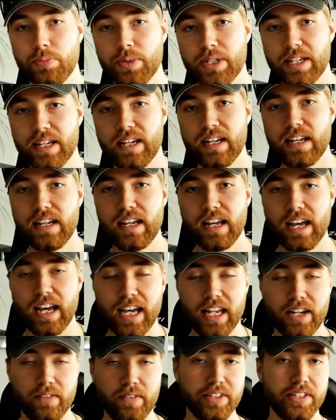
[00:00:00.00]
to be
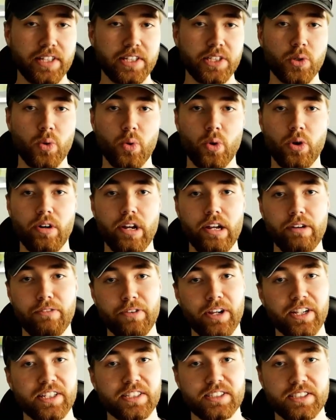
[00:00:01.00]
elevating your
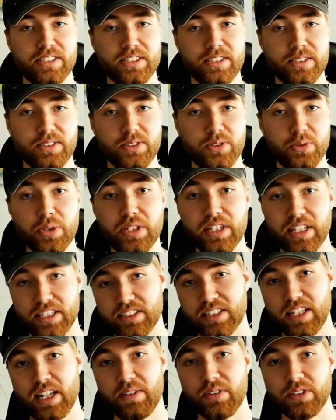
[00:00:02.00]
effects to the
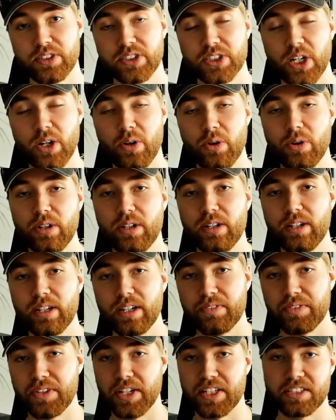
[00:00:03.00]
next level. So
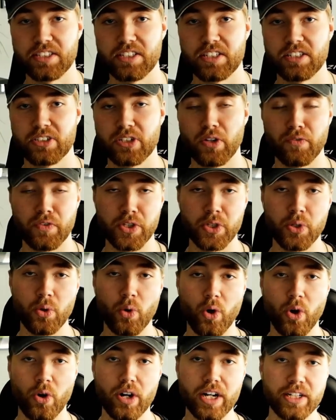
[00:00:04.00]
if that's something
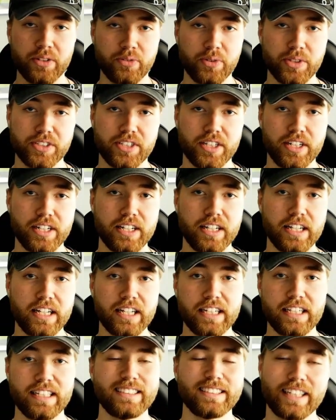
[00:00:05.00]
you are interested in,
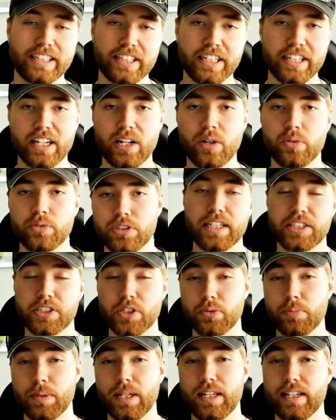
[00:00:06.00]
in checking out,
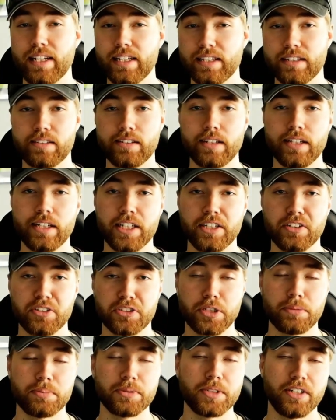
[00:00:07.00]
it's going to be a link in the
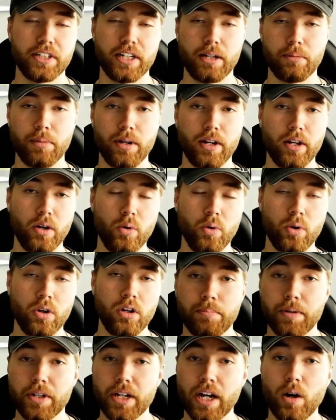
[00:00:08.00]
description down
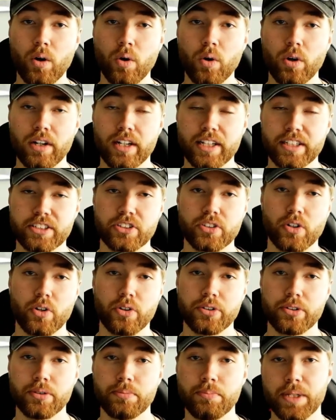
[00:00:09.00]
below. But now let's
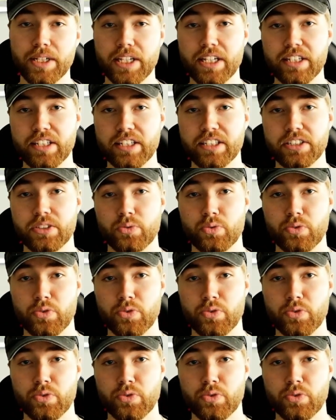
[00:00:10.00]
start making this